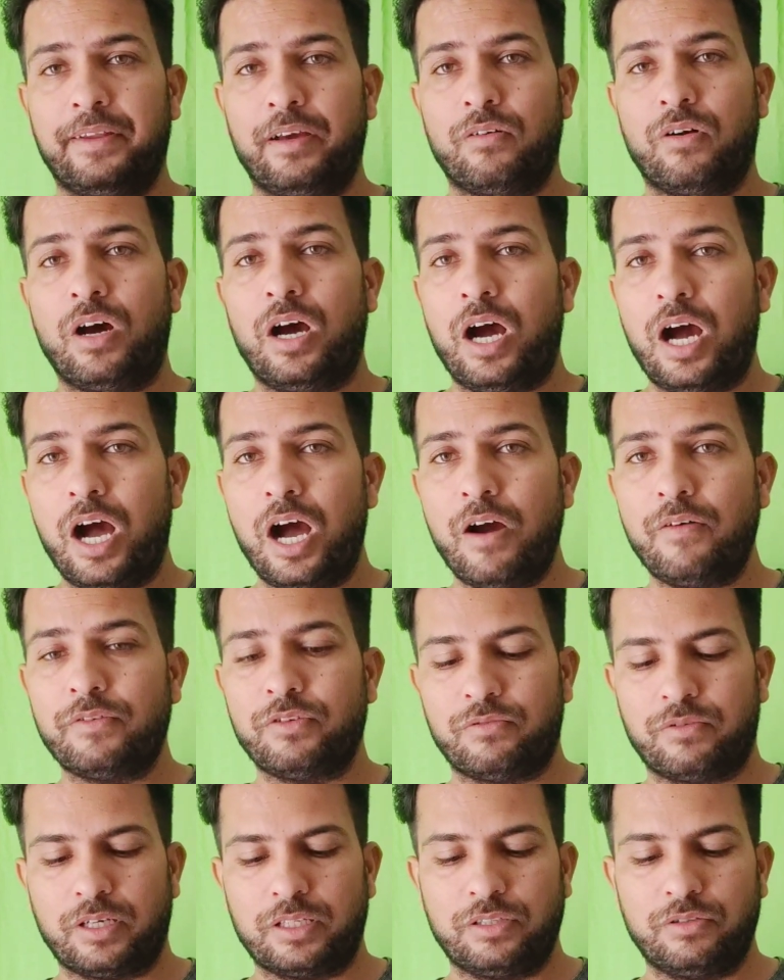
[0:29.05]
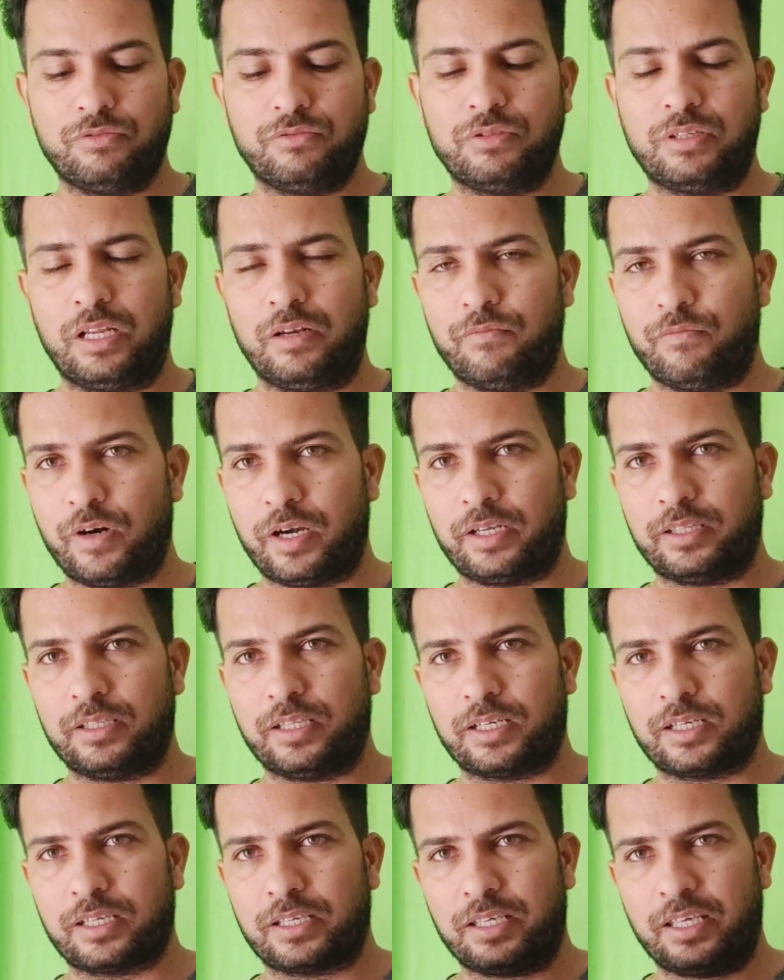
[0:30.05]
Now, how you can use and
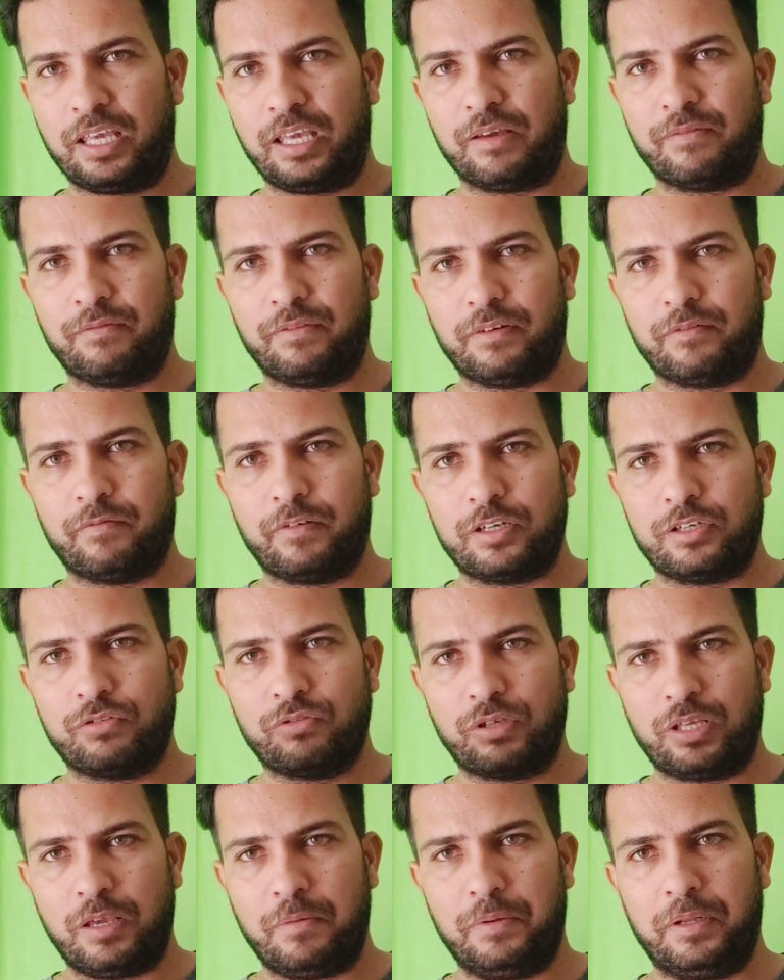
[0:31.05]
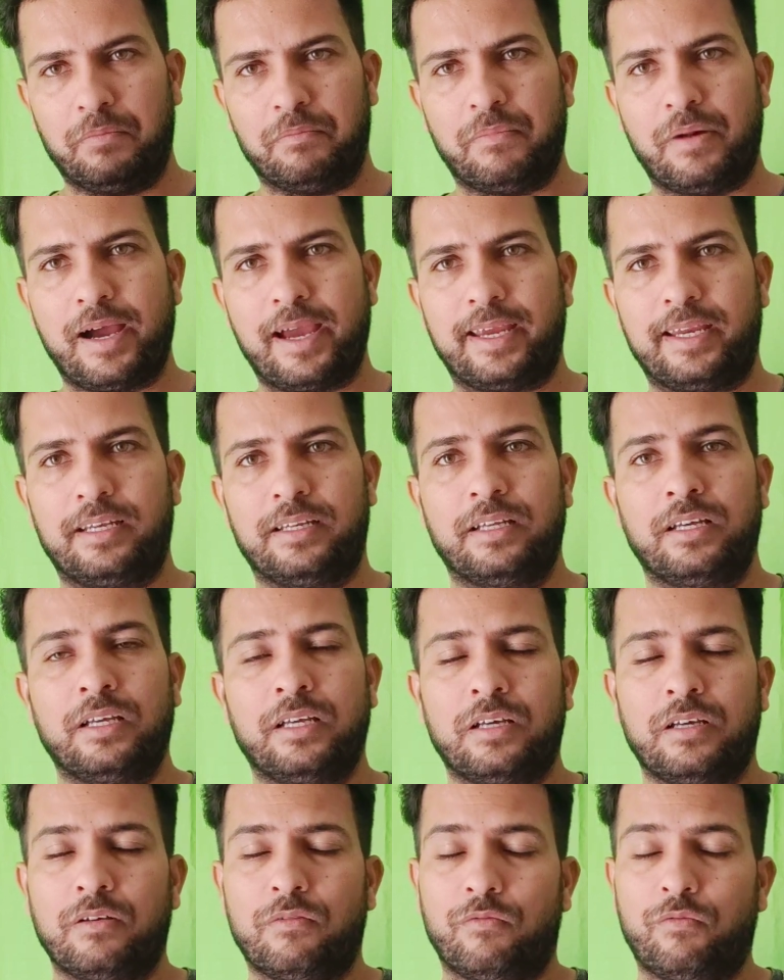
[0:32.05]
what to keep in mind
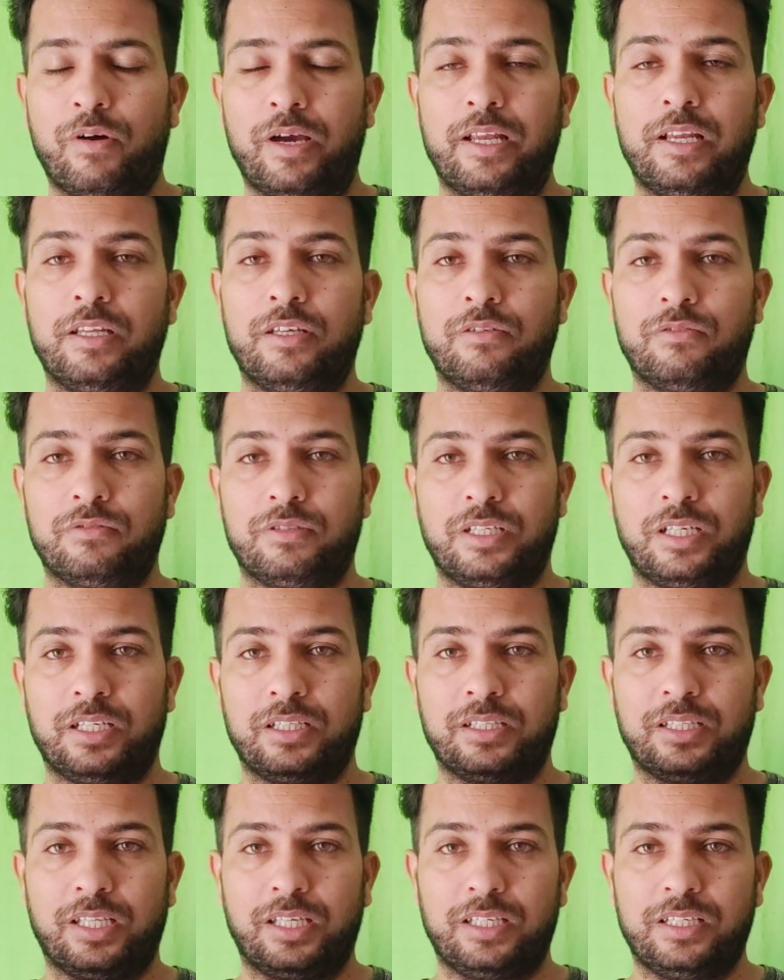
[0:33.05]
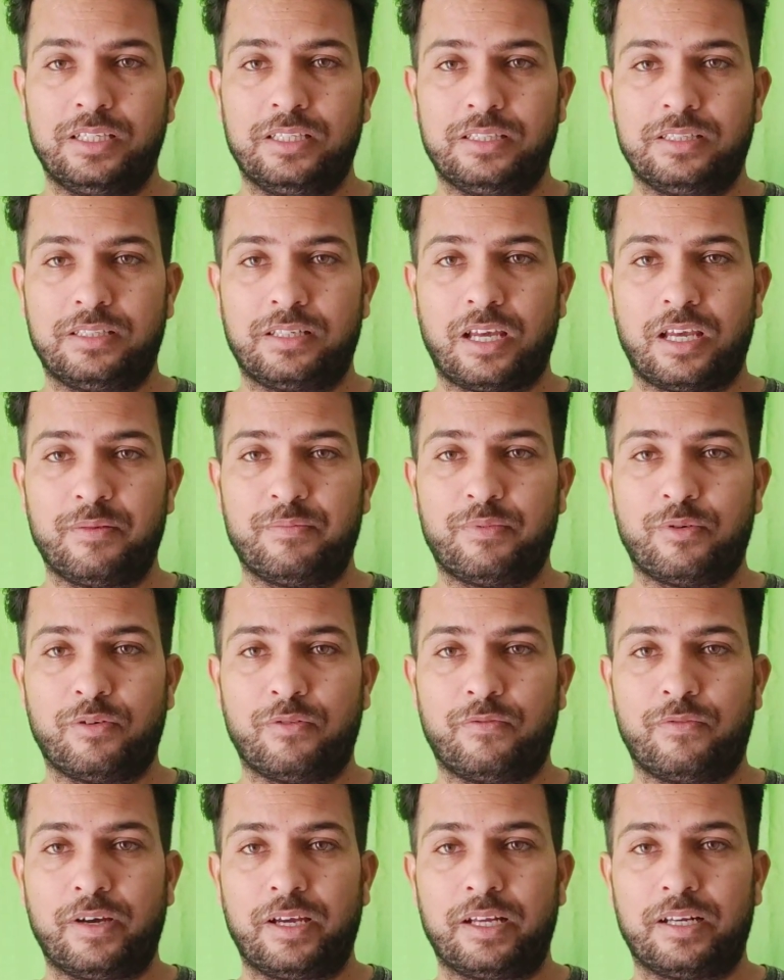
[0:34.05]
while using these type
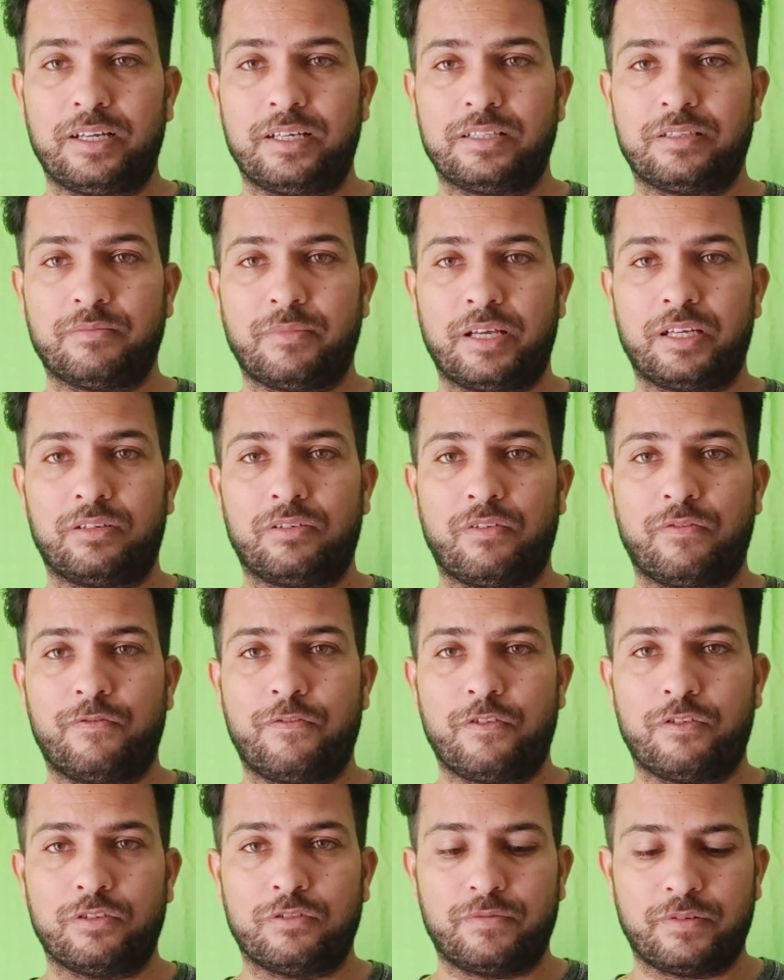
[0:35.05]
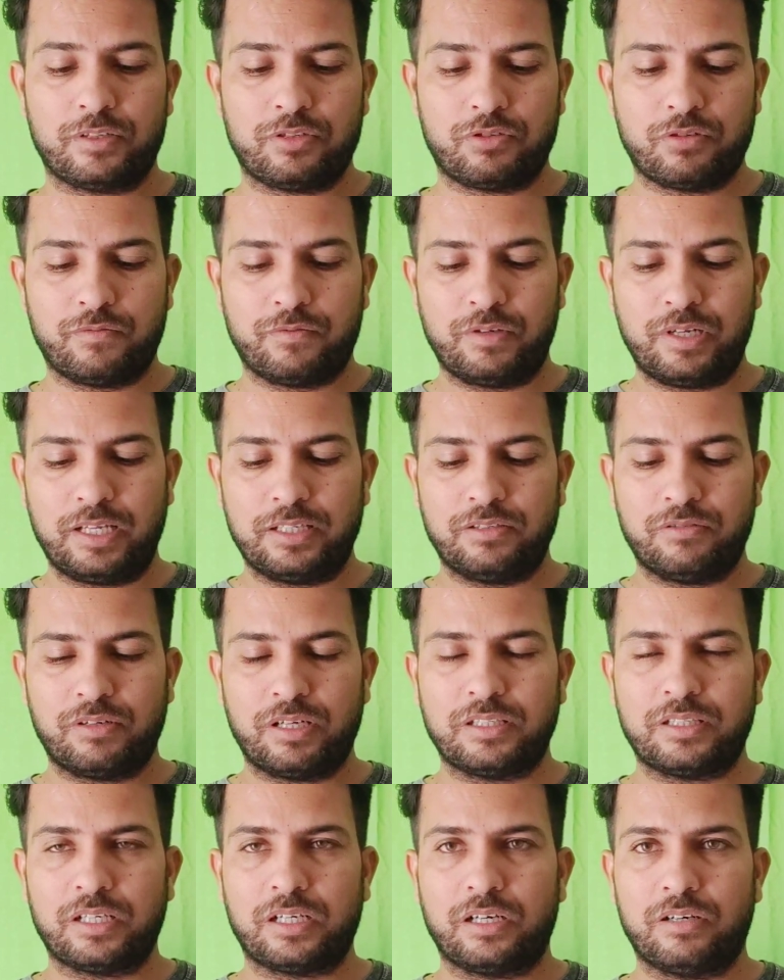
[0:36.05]
of wireless microphones. First of all, as
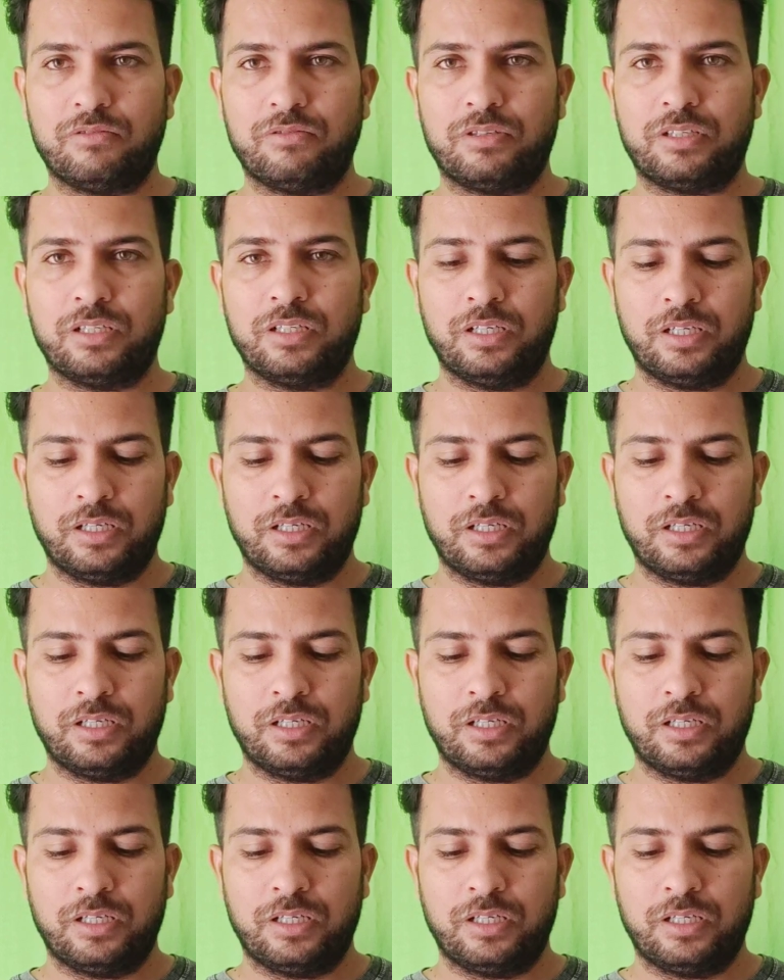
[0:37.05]
you can check out,